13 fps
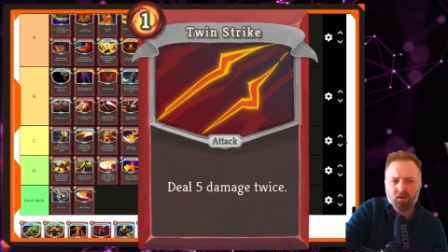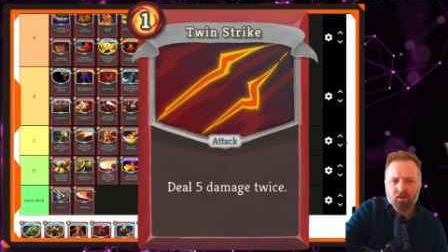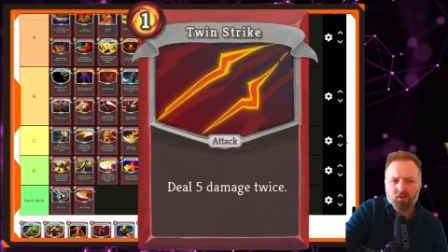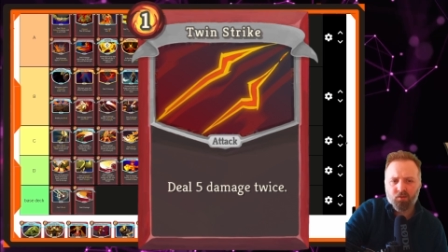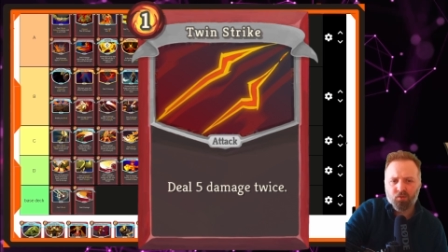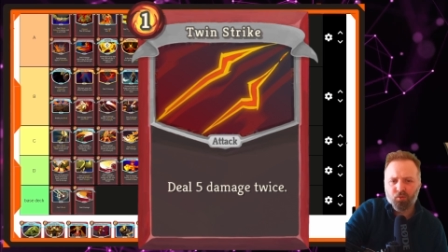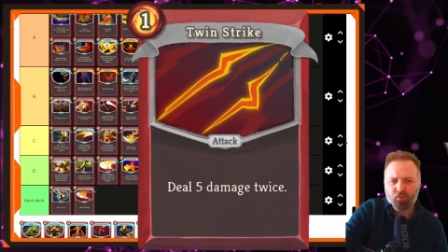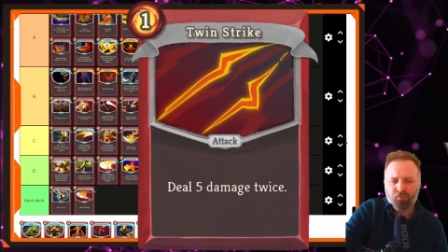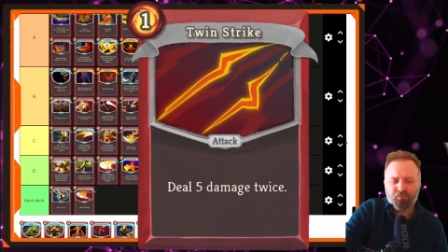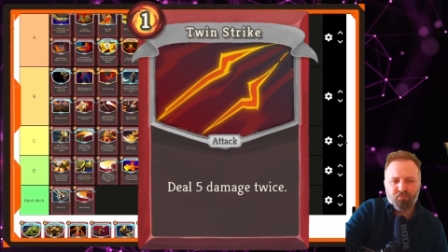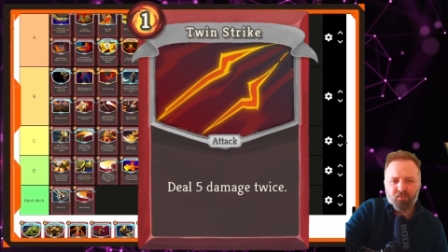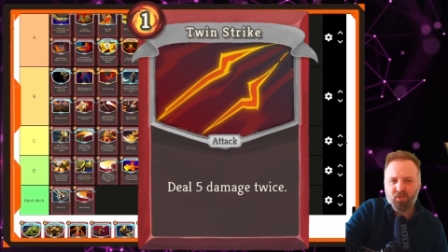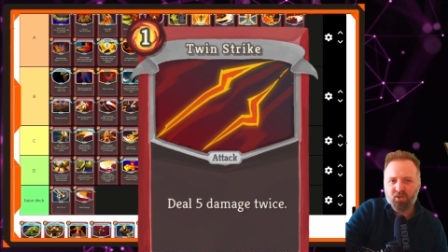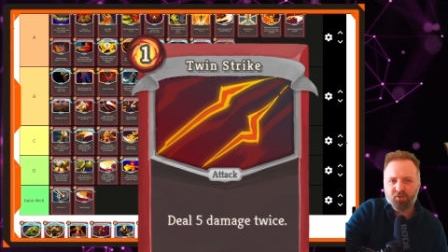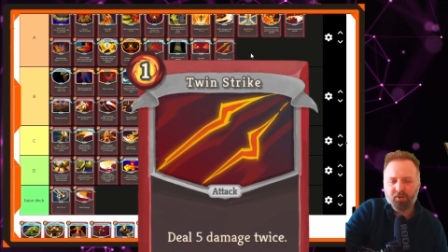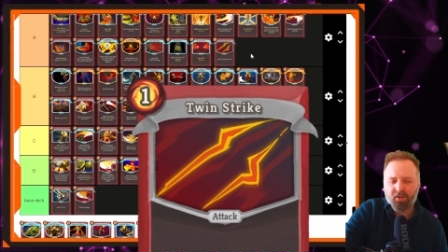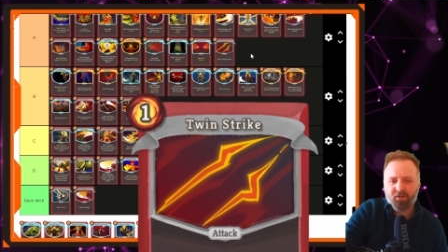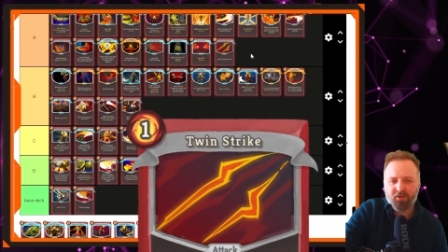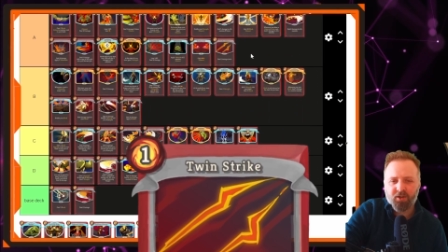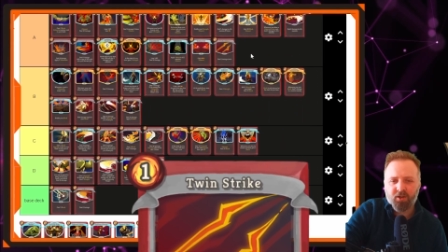So,
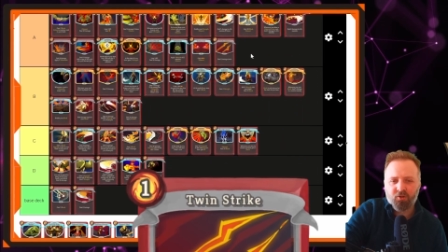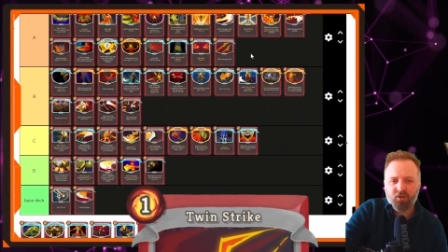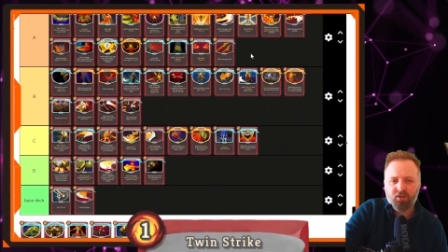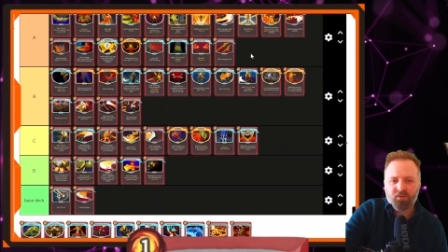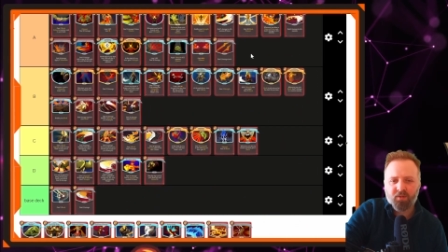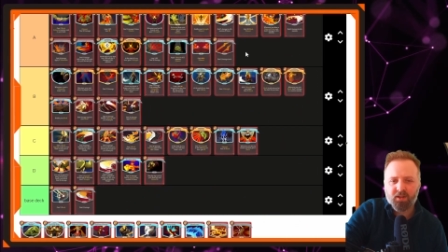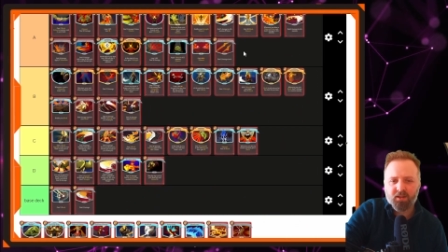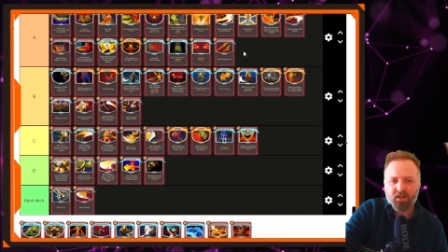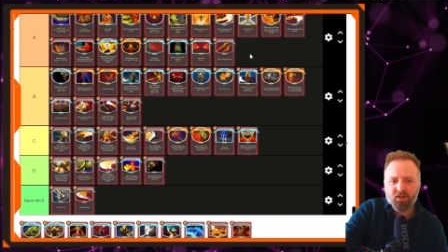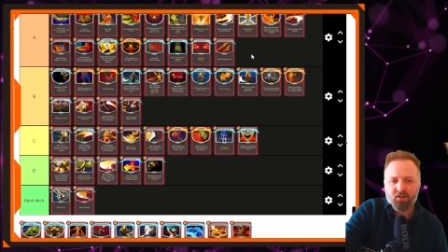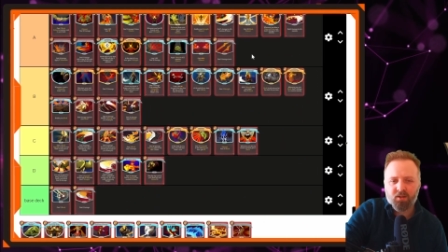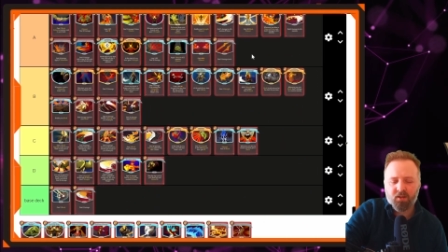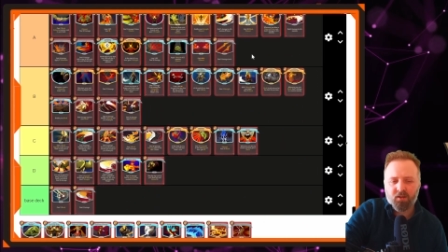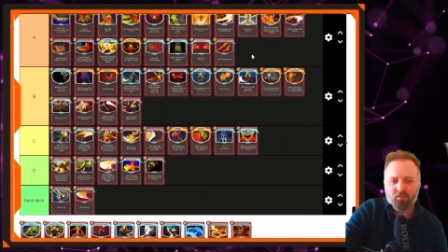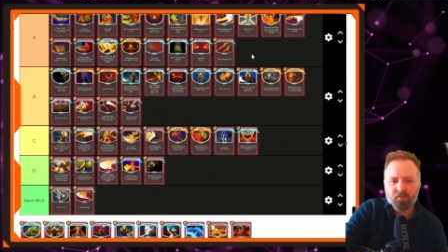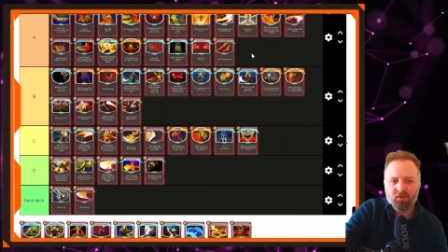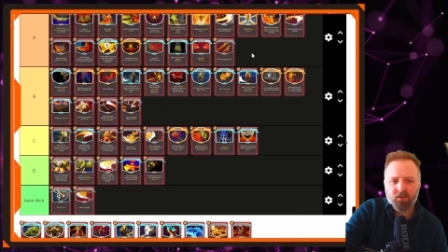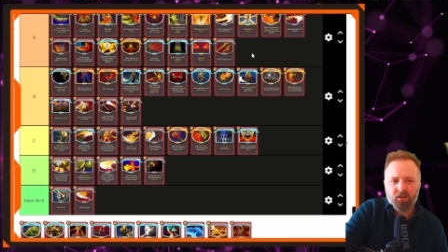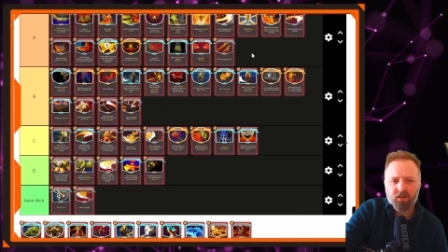strength synergy is fantastic, but